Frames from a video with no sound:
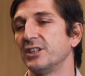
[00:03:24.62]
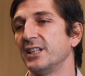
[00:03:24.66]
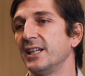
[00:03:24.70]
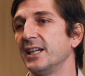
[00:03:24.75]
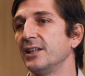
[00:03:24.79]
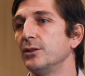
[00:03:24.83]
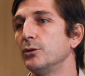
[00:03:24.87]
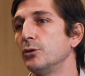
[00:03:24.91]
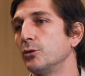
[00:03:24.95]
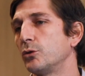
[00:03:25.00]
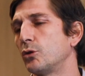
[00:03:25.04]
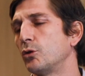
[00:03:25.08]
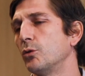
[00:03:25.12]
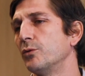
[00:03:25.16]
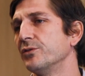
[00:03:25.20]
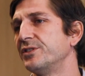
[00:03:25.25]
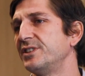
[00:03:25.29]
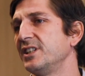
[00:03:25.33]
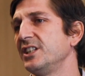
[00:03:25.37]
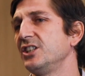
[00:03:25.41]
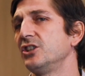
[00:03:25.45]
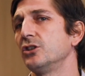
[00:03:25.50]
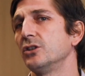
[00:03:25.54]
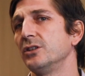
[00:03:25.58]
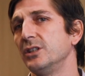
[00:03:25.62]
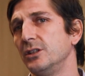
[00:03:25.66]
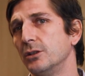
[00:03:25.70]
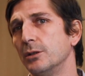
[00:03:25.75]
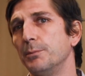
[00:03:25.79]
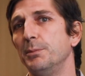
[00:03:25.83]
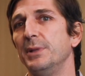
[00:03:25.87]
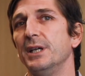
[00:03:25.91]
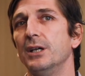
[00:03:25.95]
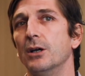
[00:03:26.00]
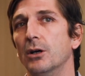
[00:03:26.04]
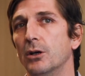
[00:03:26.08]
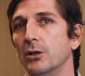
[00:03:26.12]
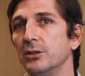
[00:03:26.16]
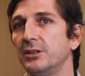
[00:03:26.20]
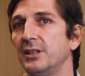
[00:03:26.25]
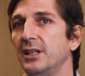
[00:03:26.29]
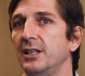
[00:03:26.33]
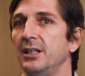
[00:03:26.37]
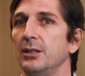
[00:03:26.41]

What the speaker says: I had a concession in a big hotel.